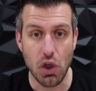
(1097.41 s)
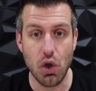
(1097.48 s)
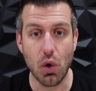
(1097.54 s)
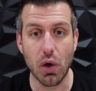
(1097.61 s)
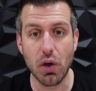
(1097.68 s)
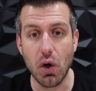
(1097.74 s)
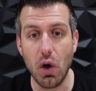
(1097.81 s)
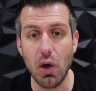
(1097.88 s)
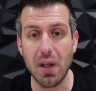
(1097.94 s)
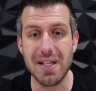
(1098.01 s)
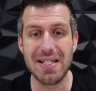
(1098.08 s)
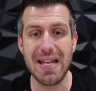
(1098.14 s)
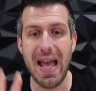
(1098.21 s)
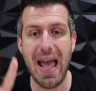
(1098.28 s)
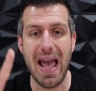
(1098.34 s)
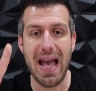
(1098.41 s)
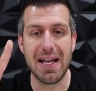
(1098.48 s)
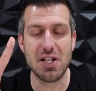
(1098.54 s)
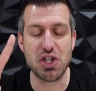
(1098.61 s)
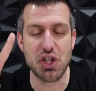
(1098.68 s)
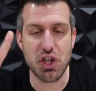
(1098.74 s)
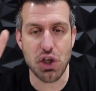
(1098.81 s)
your goal is to
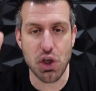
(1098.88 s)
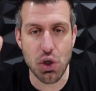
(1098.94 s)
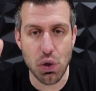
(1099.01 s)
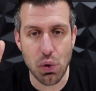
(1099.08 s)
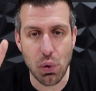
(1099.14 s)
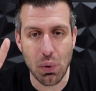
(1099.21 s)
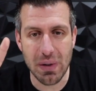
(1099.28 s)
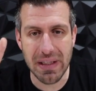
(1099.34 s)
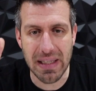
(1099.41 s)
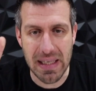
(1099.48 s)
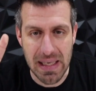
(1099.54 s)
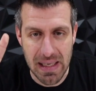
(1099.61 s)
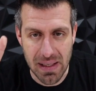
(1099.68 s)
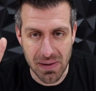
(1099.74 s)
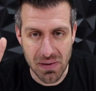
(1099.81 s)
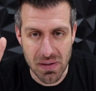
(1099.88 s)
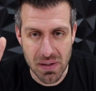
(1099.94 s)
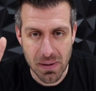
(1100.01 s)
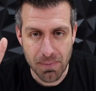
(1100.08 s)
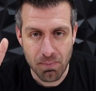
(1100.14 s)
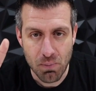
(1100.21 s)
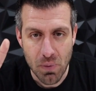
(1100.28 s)
add two
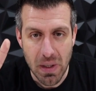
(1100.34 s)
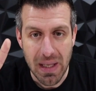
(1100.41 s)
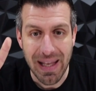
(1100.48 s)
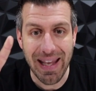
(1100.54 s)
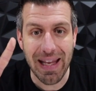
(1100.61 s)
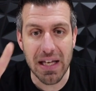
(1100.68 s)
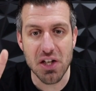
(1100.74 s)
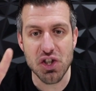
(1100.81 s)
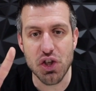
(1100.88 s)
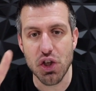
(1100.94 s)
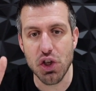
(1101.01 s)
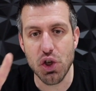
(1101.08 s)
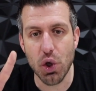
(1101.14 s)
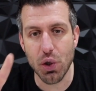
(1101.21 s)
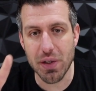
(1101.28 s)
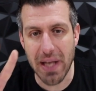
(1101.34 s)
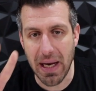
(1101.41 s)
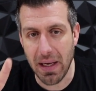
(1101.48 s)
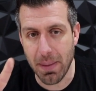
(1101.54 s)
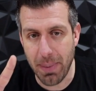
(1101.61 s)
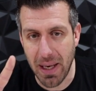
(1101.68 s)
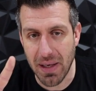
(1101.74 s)
leads into your
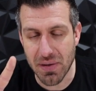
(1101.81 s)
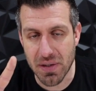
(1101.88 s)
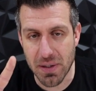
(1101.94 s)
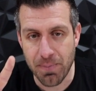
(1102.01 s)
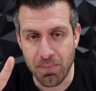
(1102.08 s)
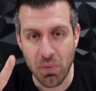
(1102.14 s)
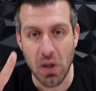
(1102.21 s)
database.